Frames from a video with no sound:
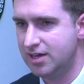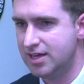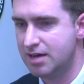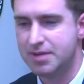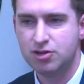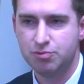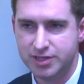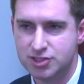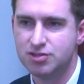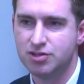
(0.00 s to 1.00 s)
Yeah, a better
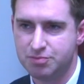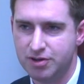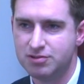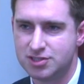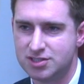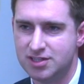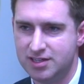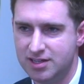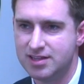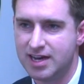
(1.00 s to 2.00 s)
regional approach
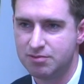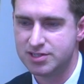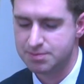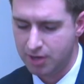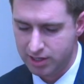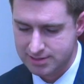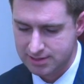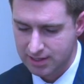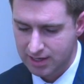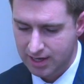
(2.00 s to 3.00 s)
in that
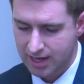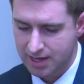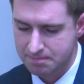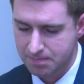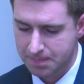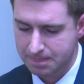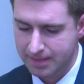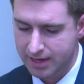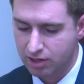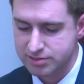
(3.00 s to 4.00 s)
response.
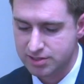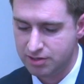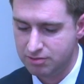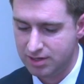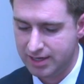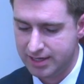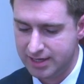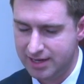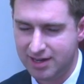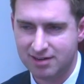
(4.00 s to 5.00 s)
And also,
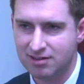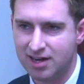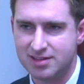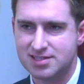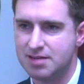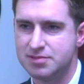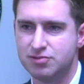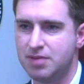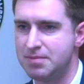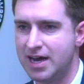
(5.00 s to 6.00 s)
and a lot of this comes
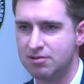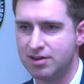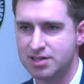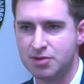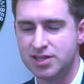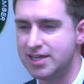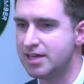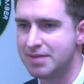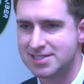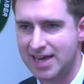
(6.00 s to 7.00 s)
from my background. I'm on the
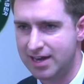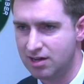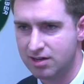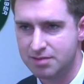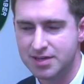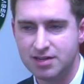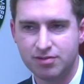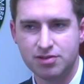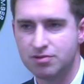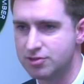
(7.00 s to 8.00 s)
EMS ad hoc committee
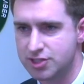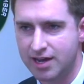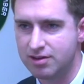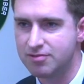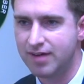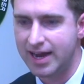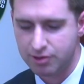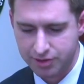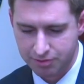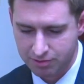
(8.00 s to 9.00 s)
for the Orange County
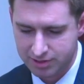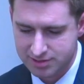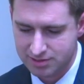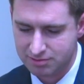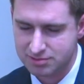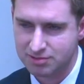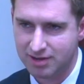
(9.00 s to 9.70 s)
Fire Authority. So